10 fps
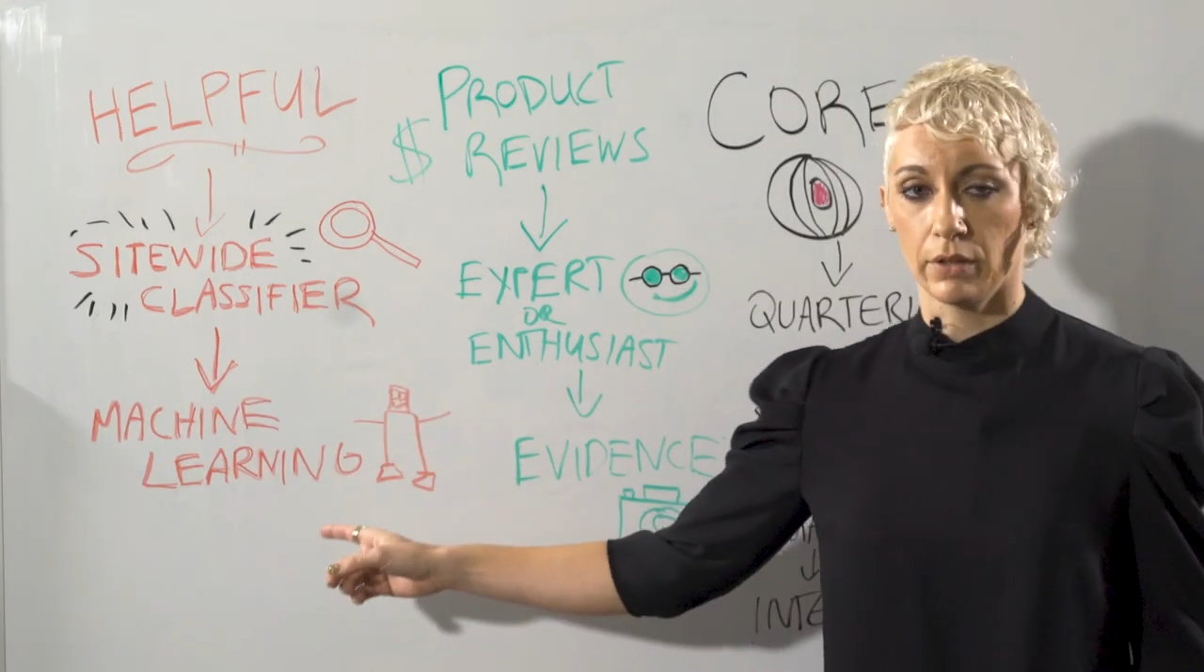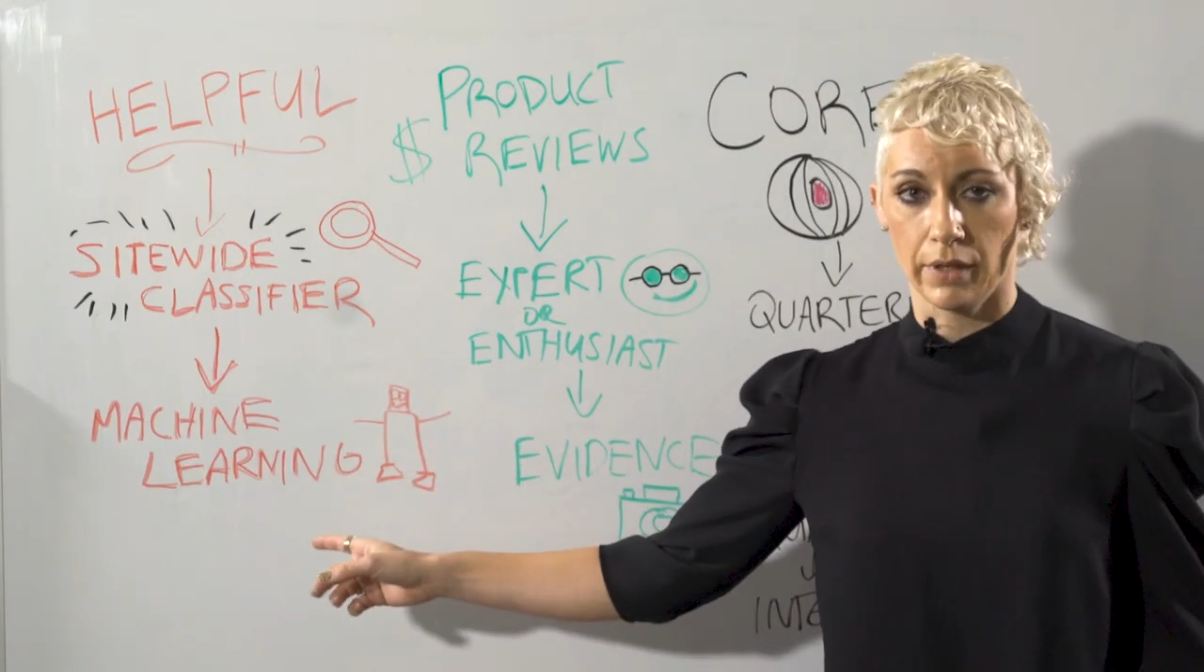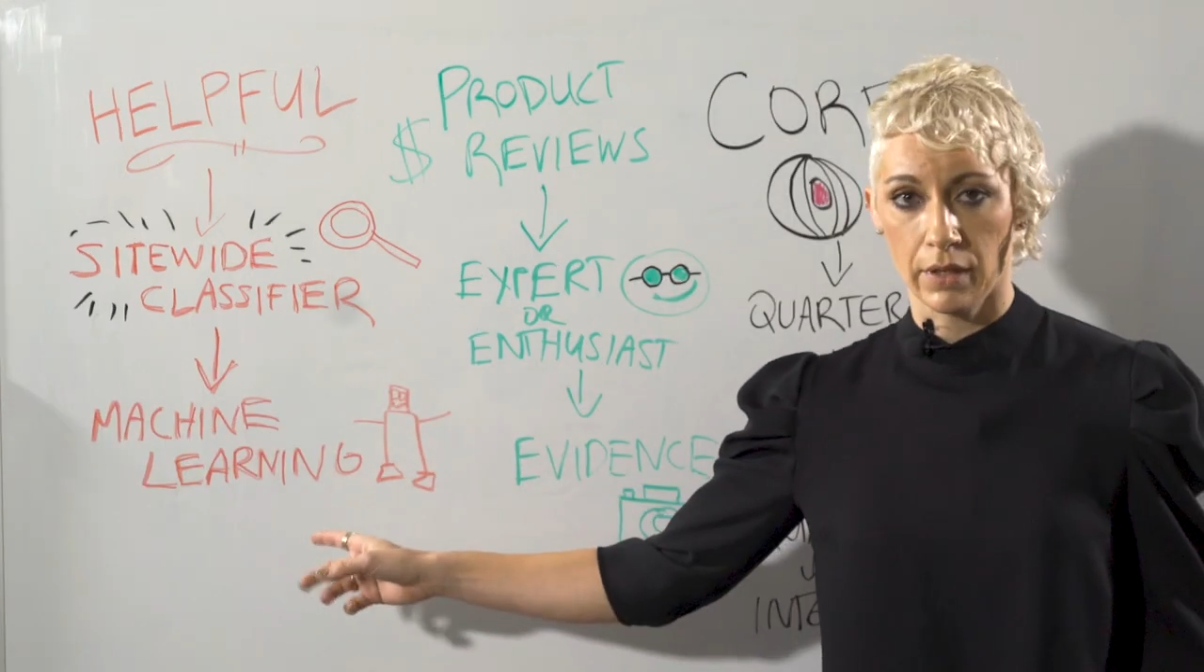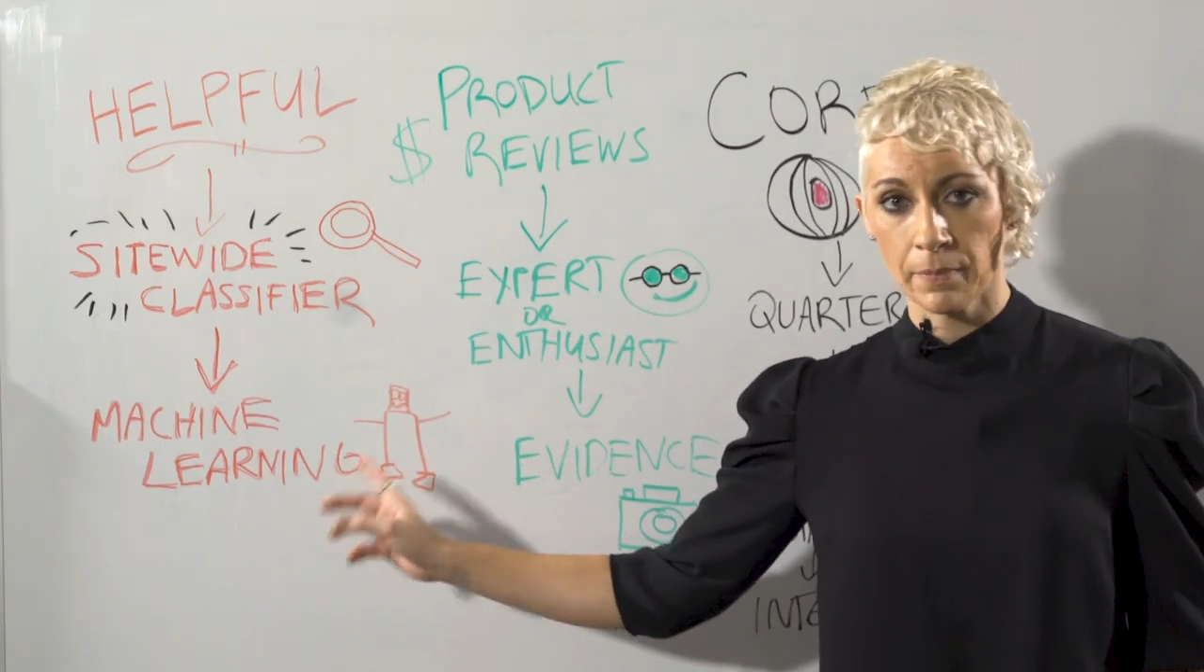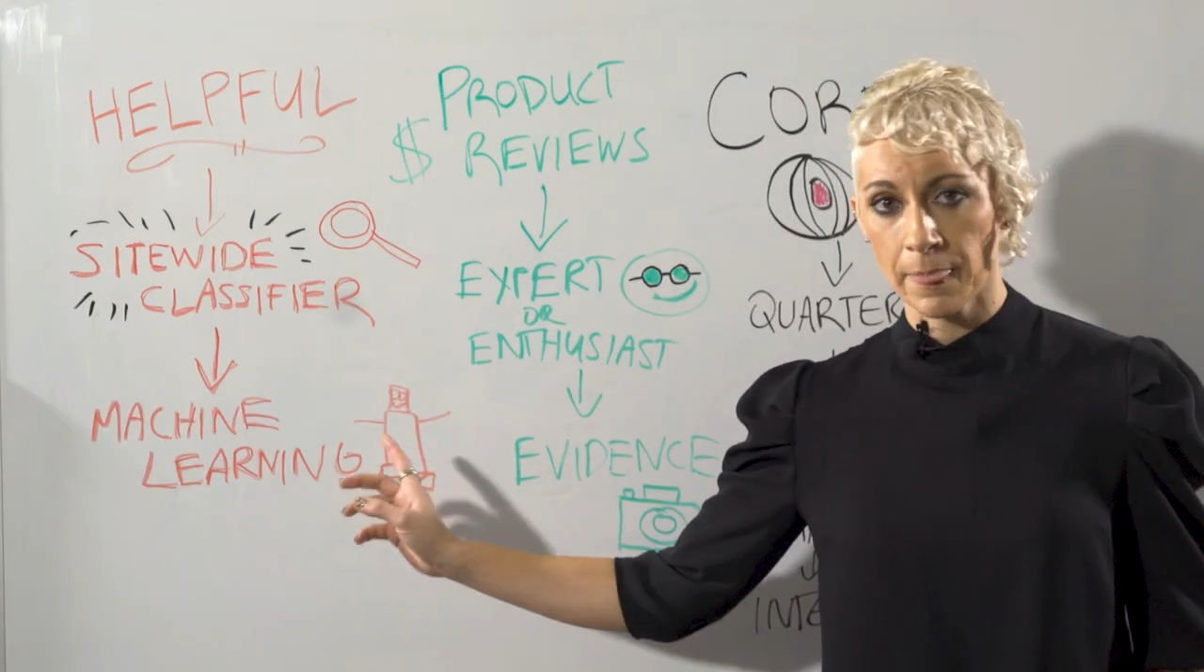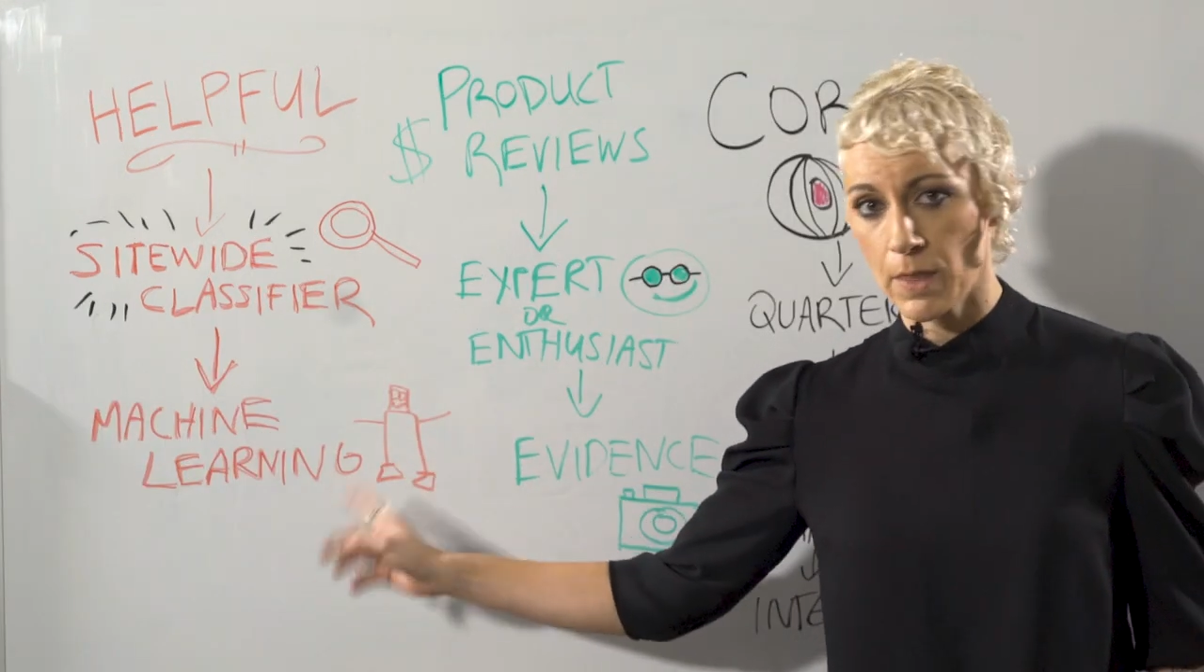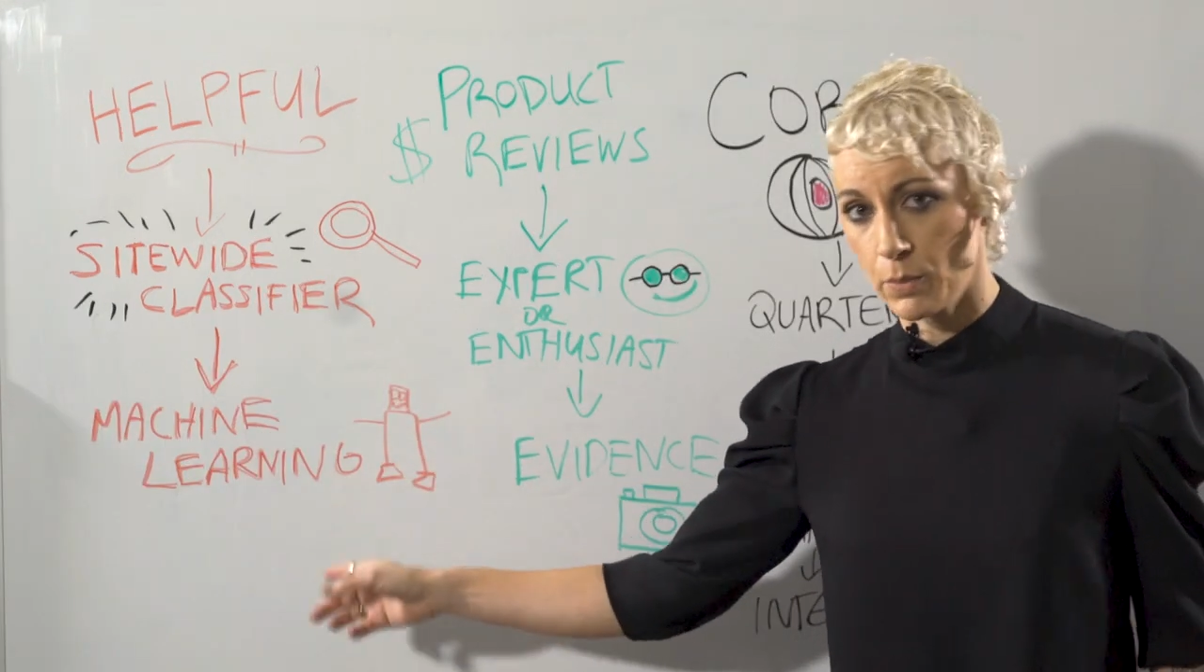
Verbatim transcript: learning